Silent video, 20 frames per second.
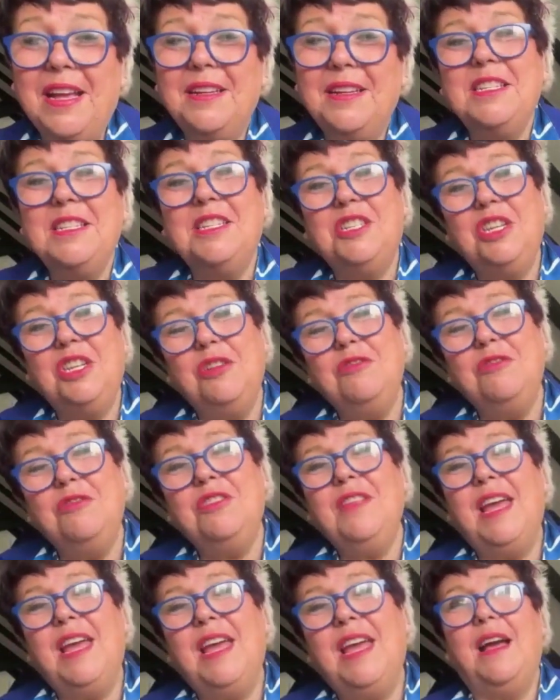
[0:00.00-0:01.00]
Because
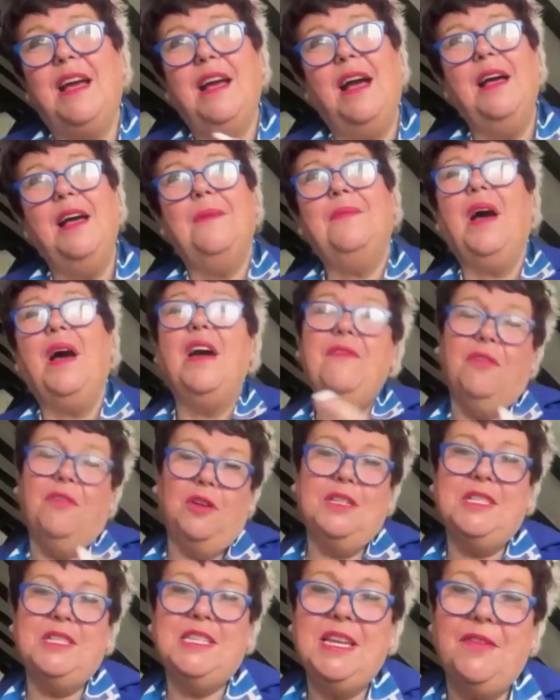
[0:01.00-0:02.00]
children then, I
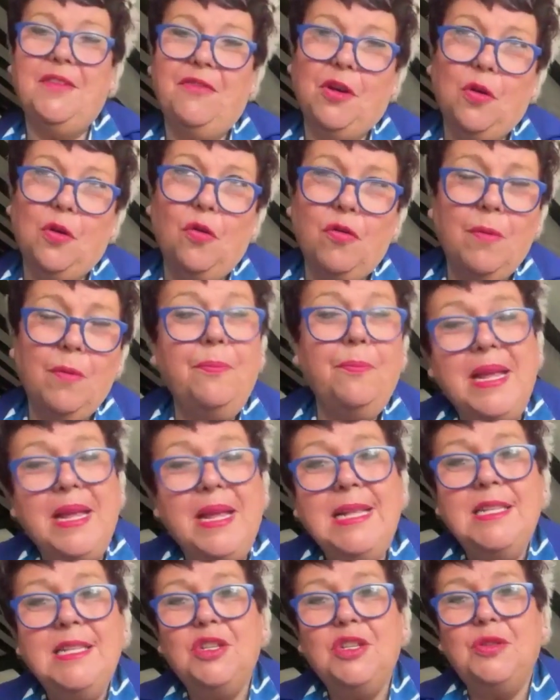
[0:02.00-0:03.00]
volunteer for Coram
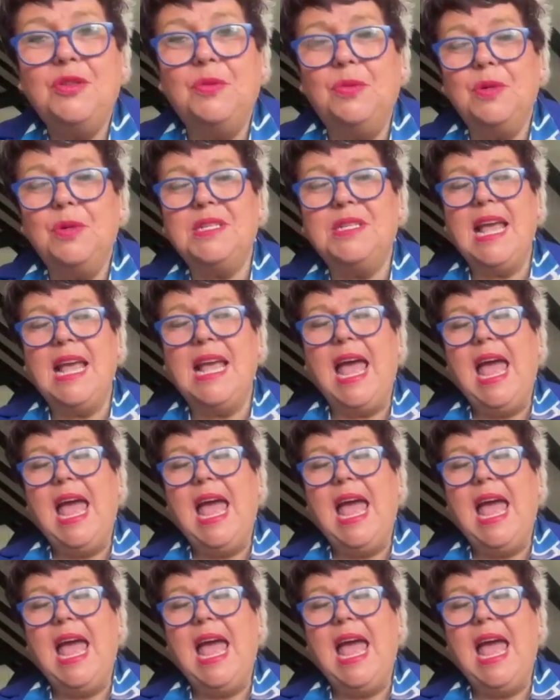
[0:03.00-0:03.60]
Beanstalks.